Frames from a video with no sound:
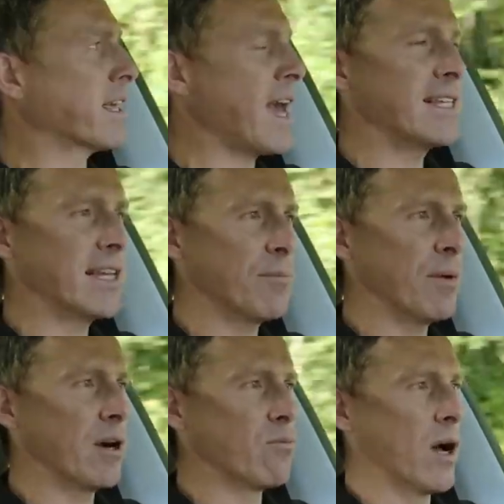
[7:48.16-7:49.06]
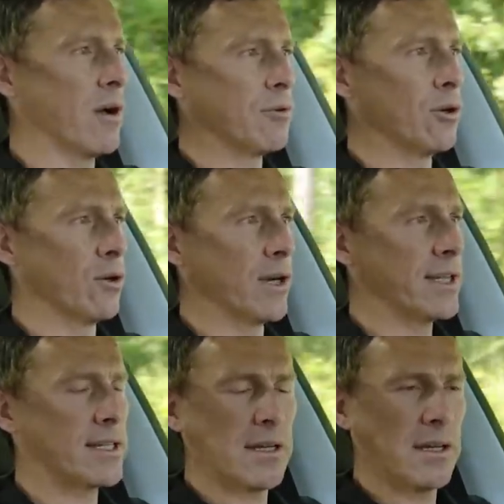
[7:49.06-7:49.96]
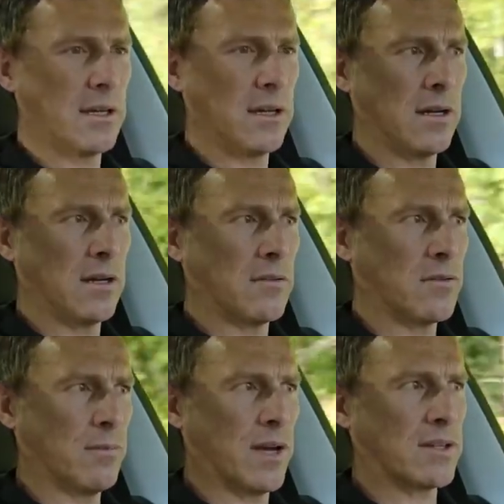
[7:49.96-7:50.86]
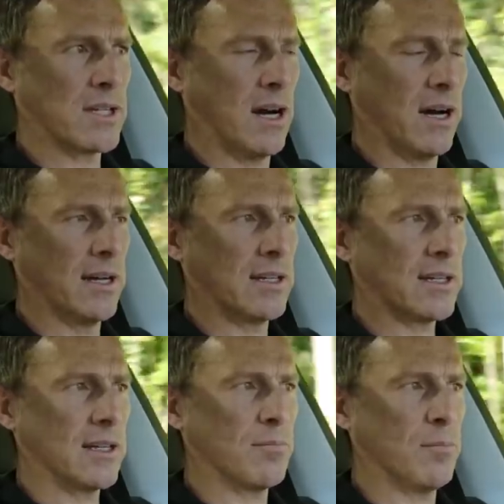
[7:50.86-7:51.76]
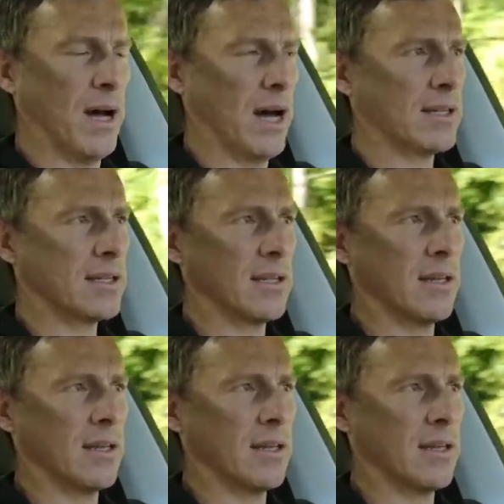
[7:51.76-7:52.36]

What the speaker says: getting a bit of road noise from those tyres, but